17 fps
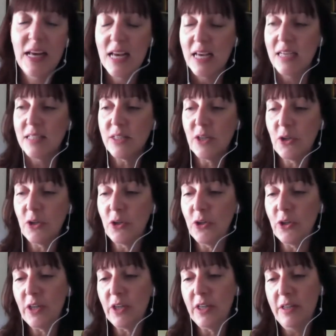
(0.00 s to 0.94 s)
So you
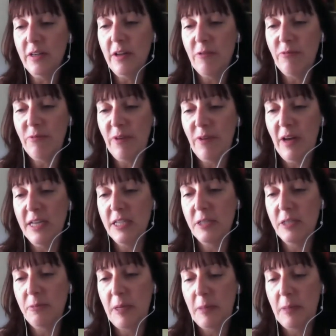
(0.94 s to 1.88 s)
can find
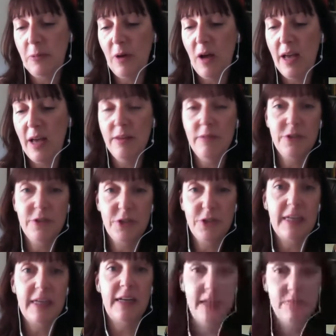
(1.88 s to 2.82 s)
people either
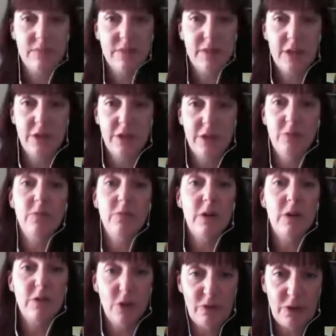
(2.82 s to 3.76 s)
directly, so
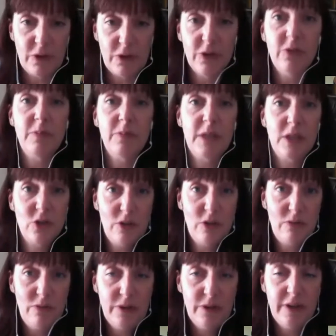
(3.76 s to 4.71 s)
not for you because you
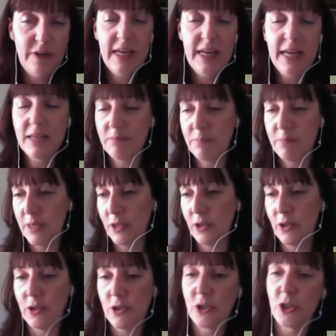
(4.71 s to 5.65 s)
haven't filled it out, but
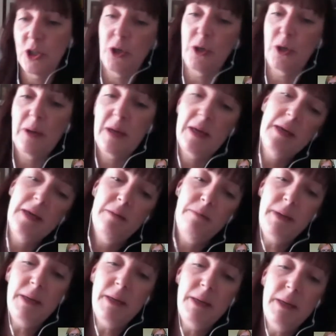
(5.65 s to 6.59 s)
you could do
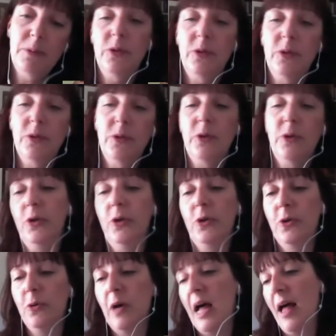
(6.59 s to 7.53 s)
people
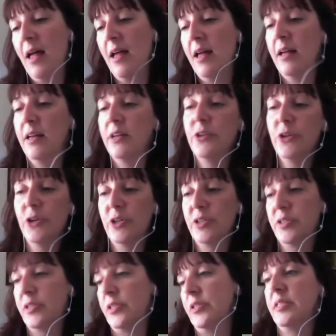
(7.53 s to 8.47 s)
who are
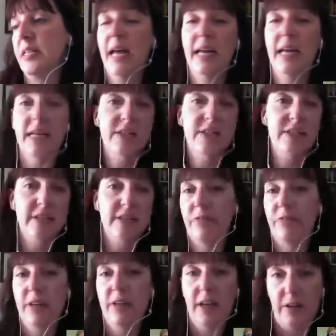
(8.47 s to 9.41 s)
nurses and
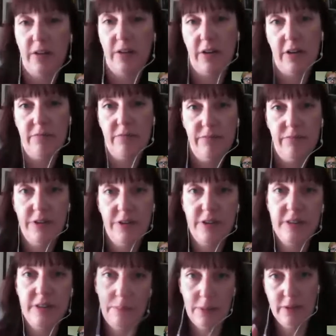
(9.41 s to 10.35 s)
live in London, for
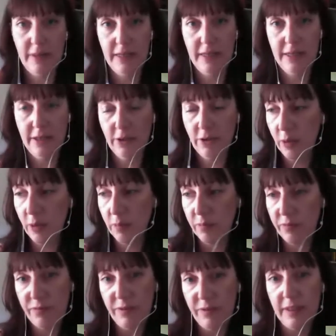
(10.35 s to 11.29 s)
example, and it'll help
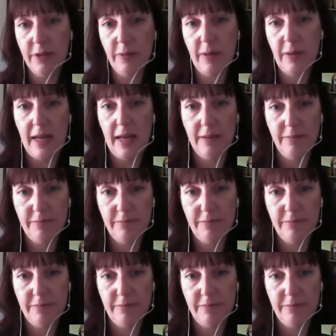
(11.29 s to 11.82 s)
fill you out.